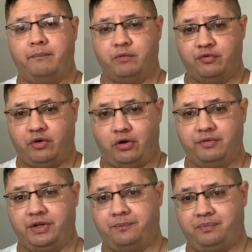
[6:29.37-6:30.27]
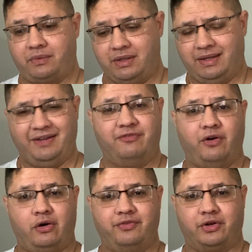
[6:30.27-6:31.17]
revolving
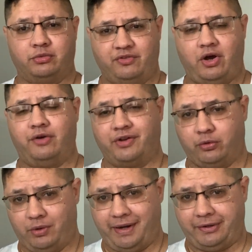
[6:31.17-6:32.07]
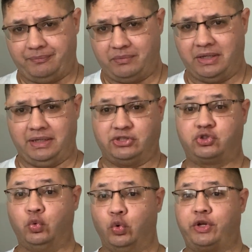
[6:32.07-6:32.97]
around
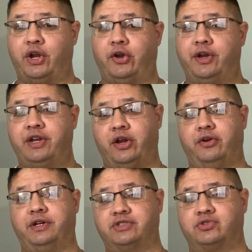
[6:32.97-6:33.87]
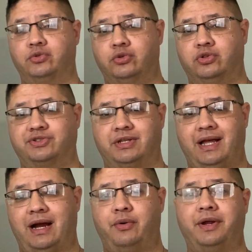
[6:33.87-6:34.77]
school carry in schools,
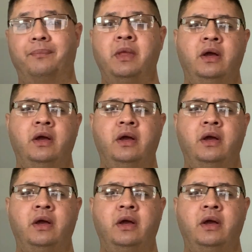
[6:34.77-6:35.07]
allowing